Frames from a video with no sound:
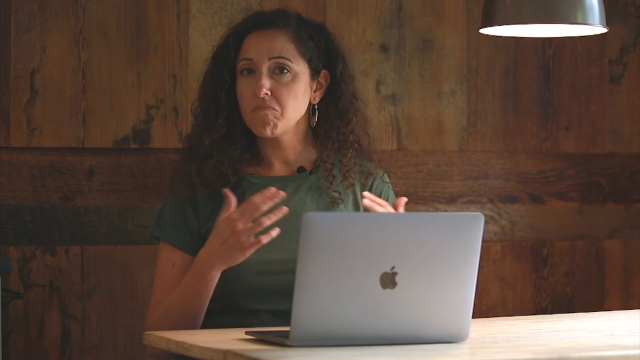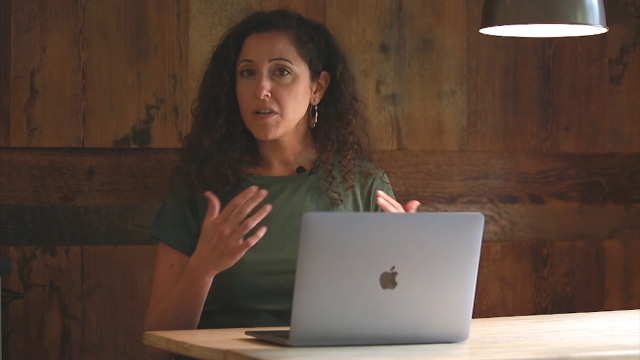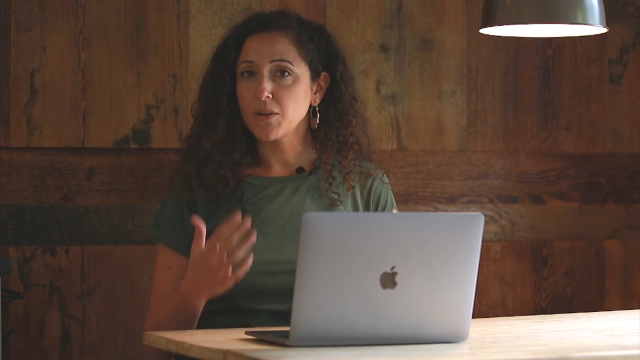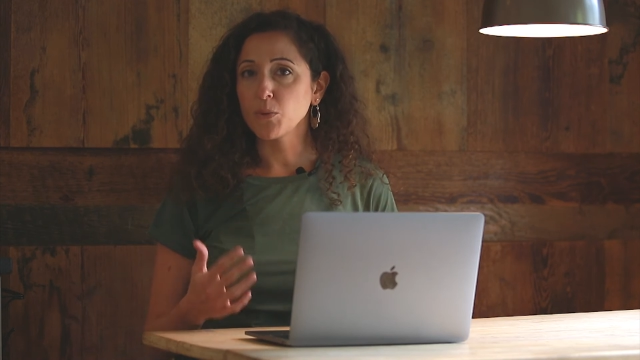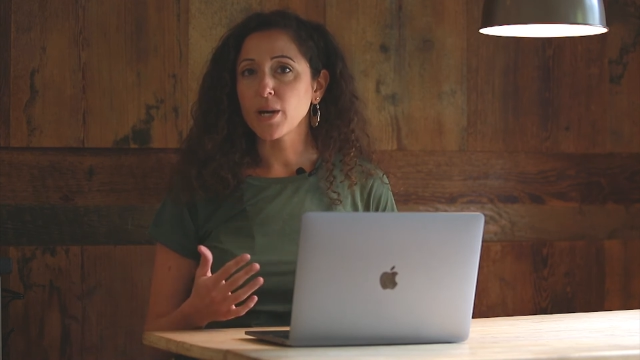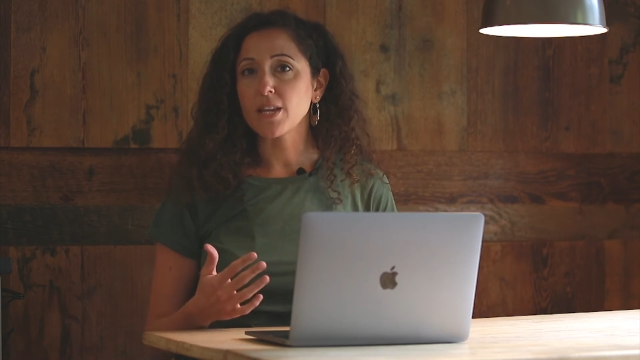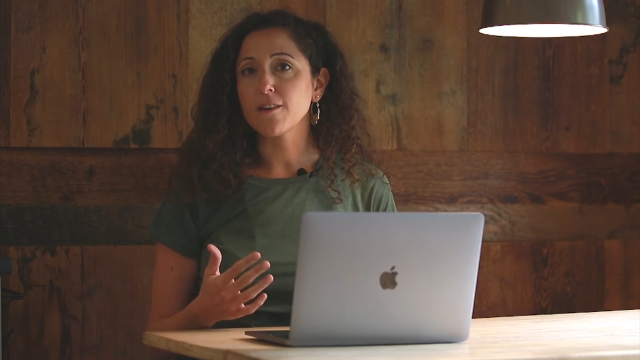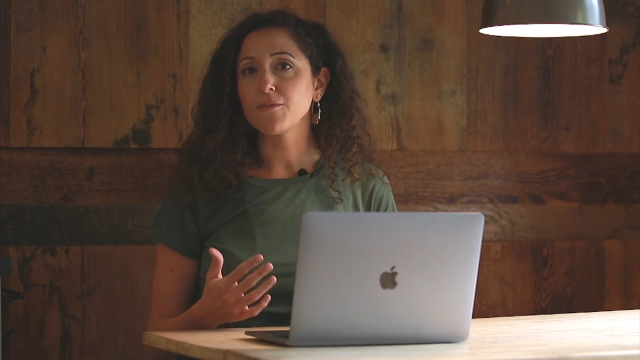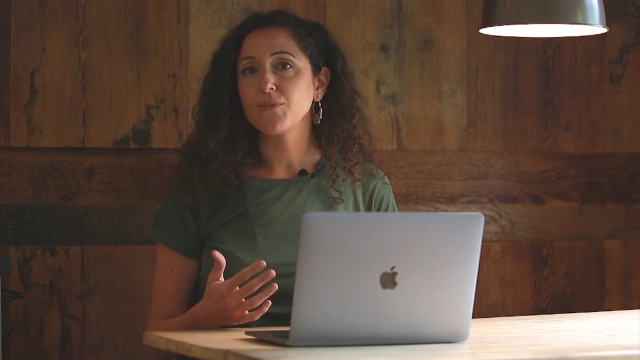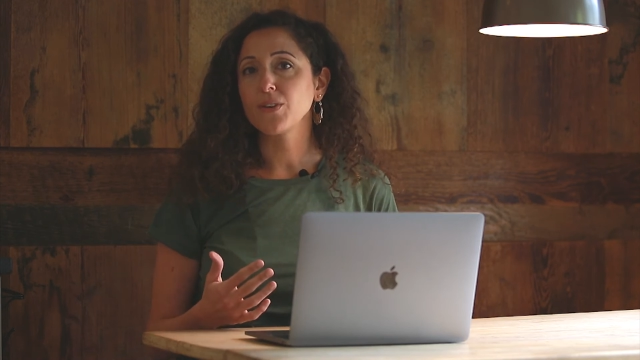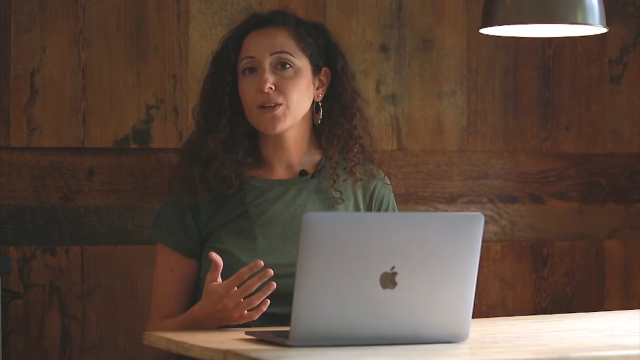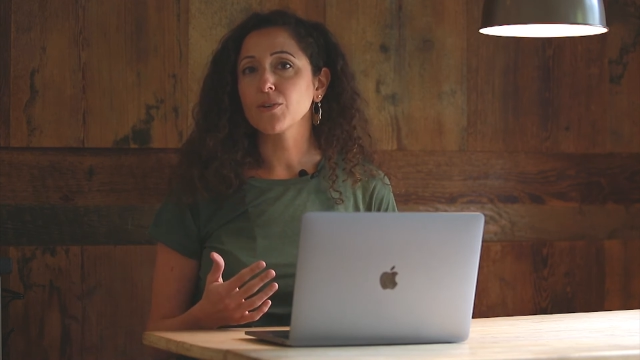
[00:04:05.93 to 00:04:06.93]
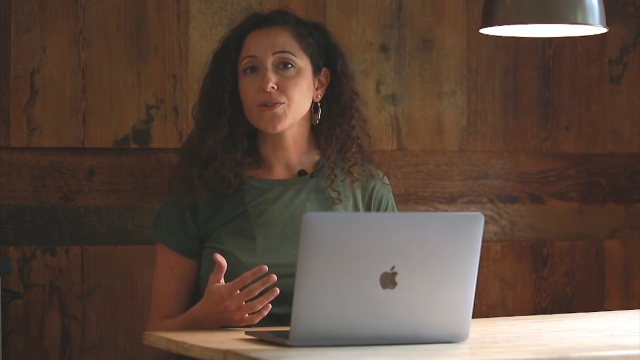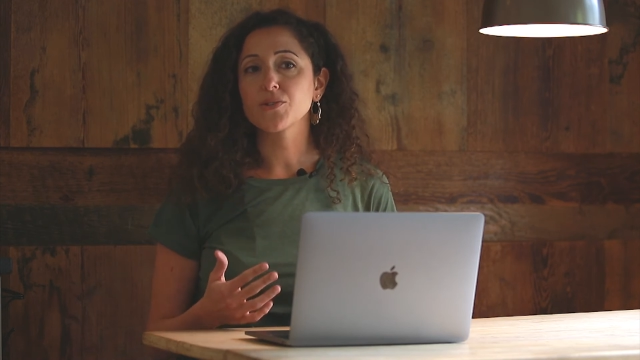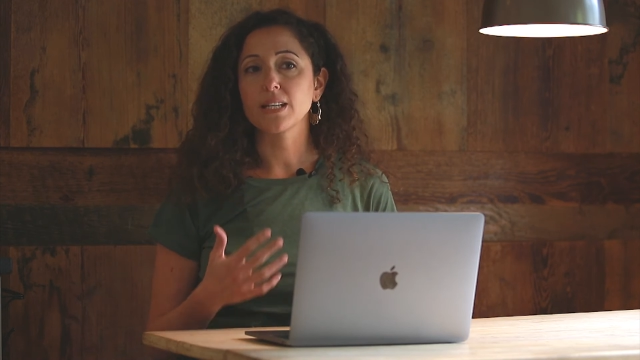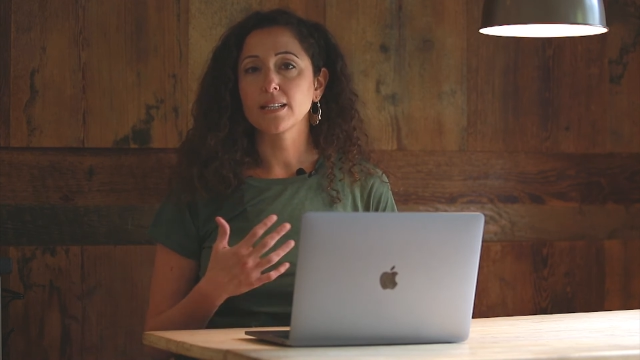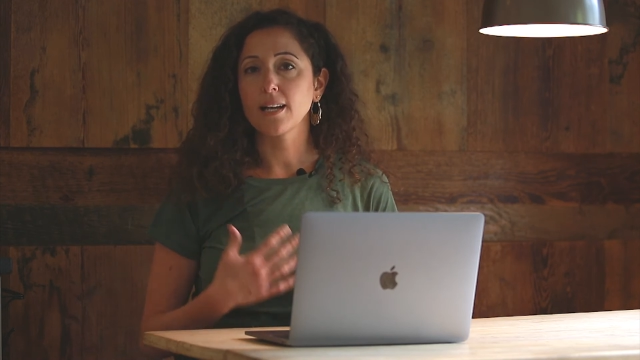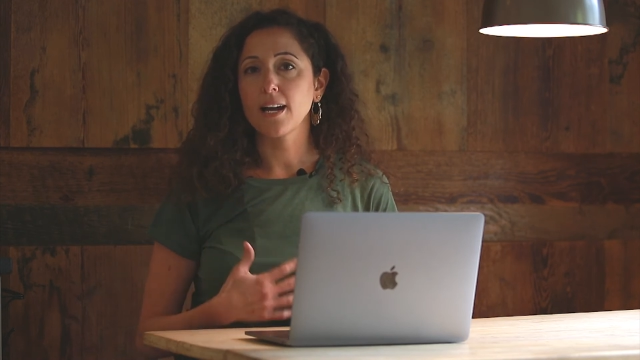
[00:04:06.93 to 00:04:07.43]
in a way that feels
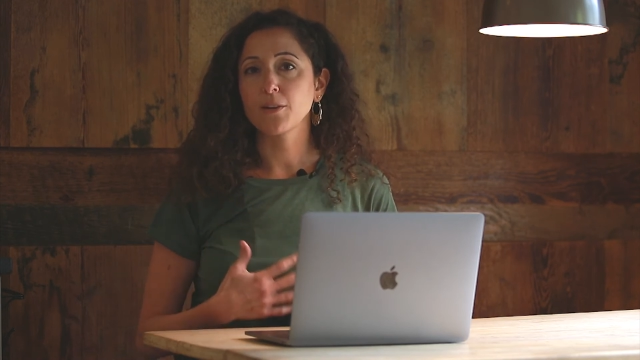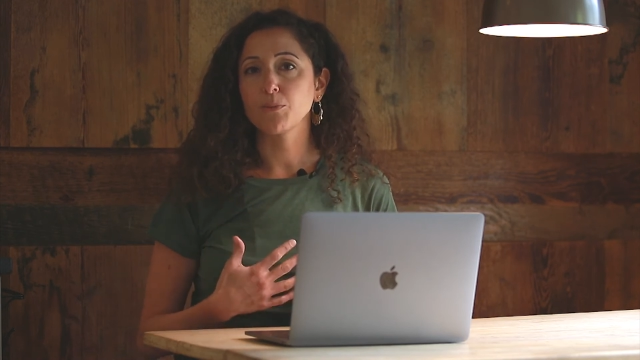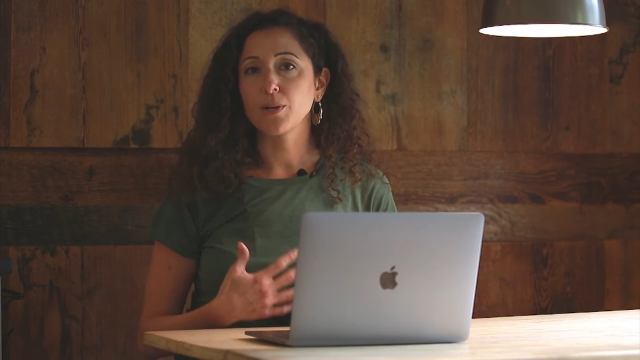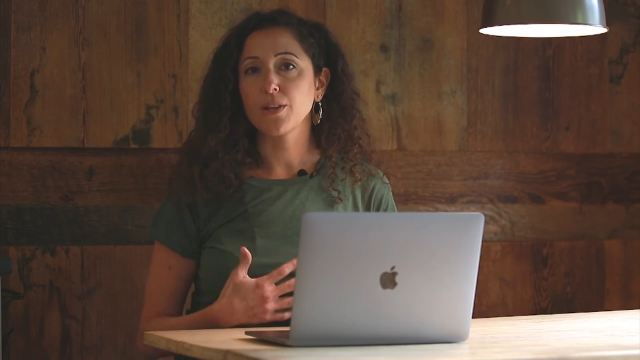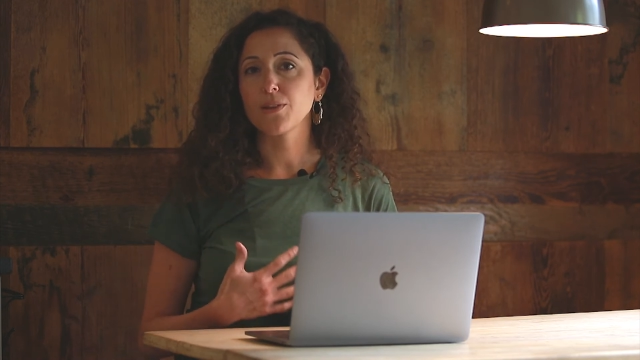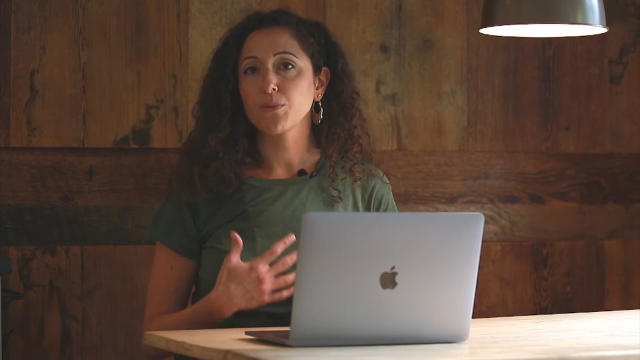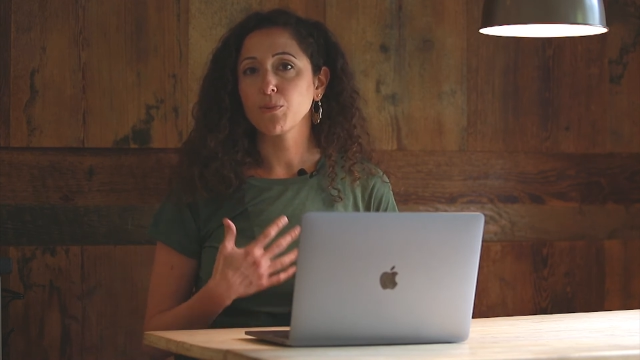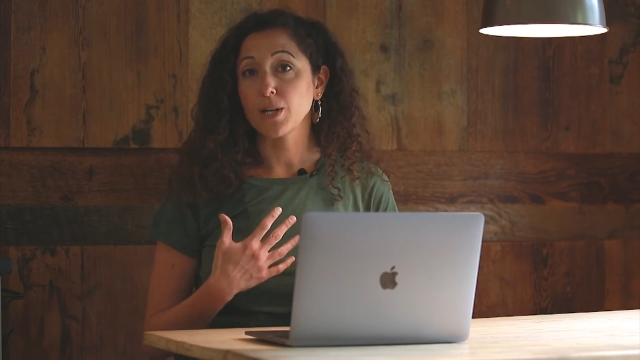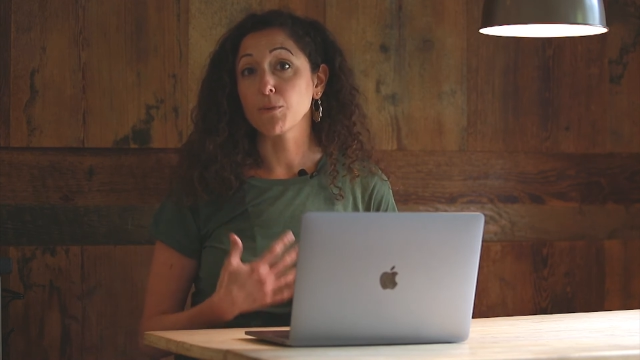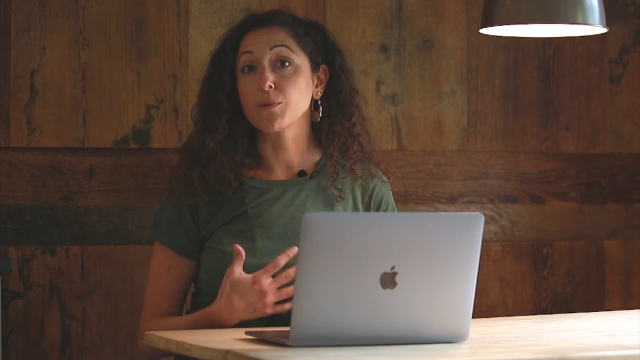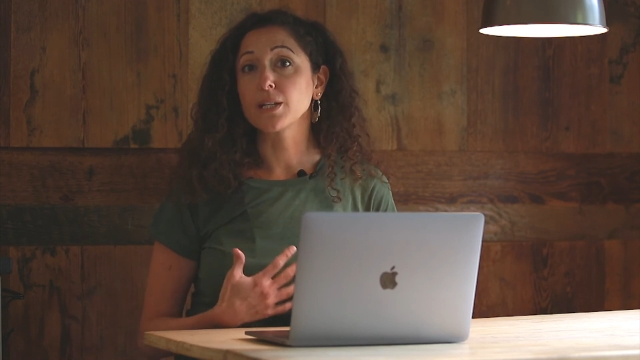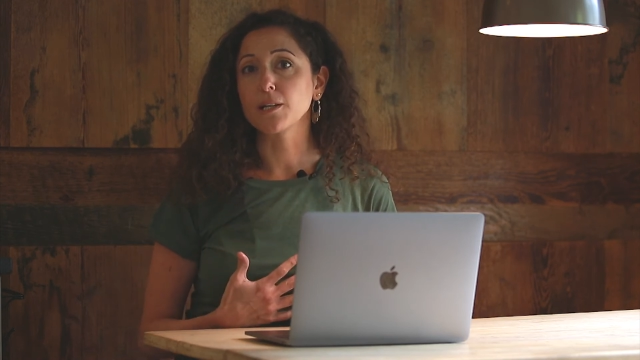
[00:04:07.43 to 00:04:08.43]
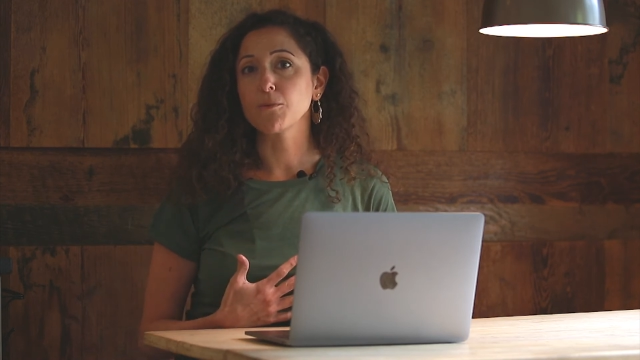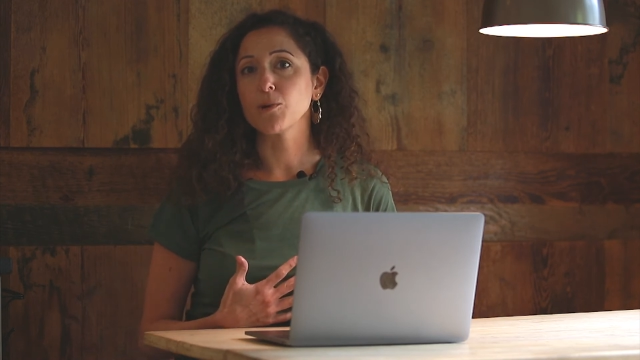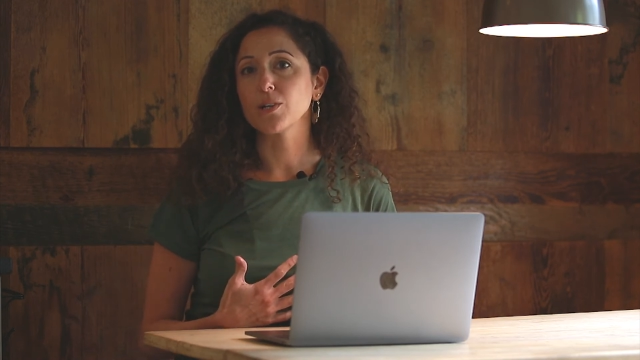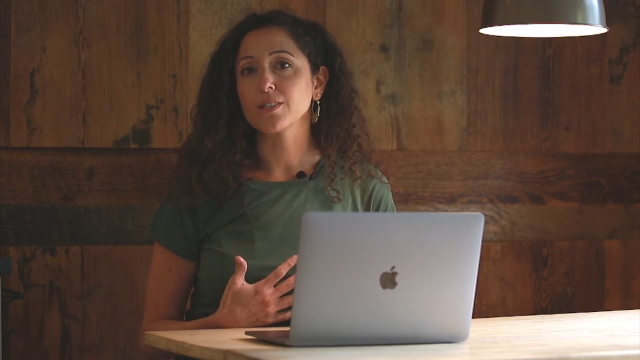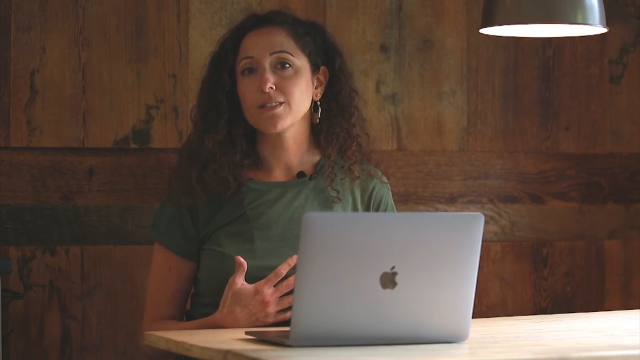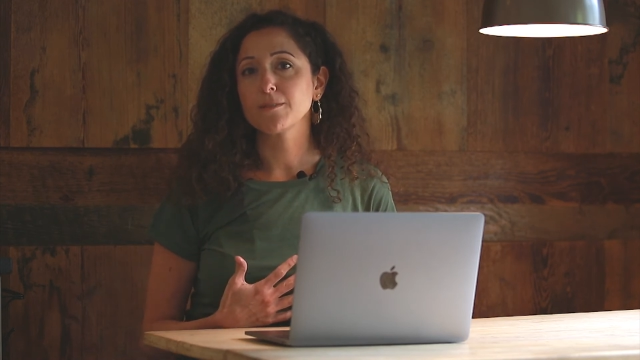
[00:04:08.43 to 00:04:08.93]
in line with what I really
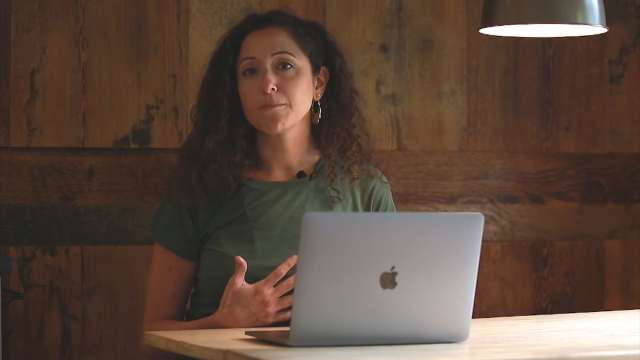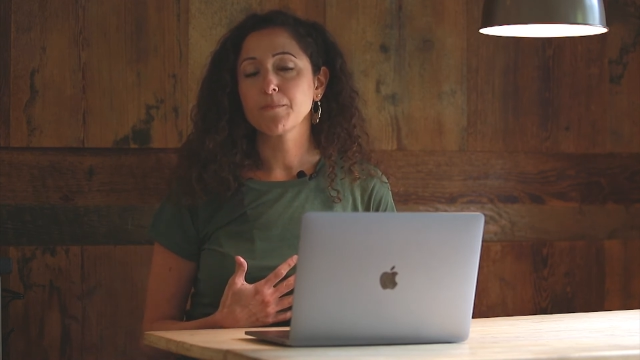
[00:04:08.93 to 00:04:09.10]
want.